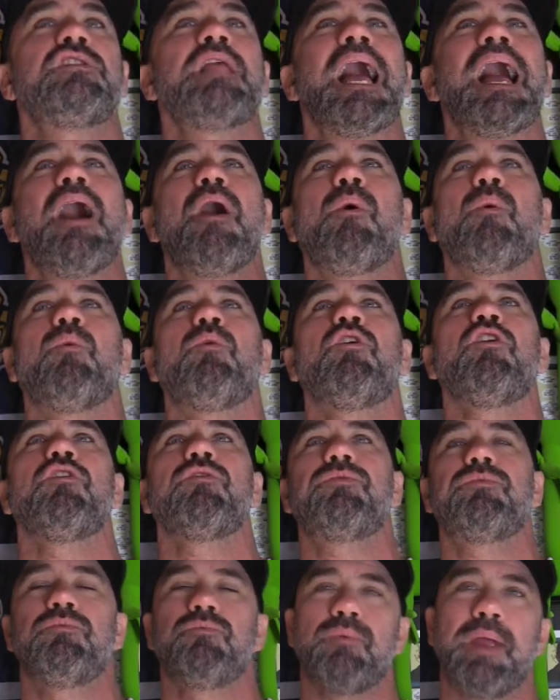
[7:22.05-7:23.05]
not
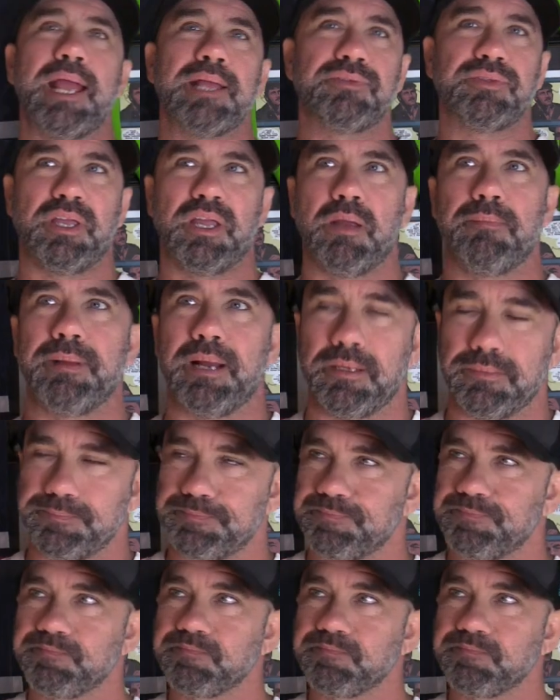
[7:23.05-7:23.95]
worth ranting about.